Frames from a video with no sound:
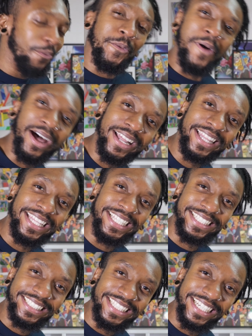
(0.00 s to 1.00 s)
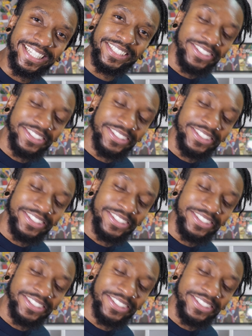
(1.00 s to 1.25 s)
one of these things,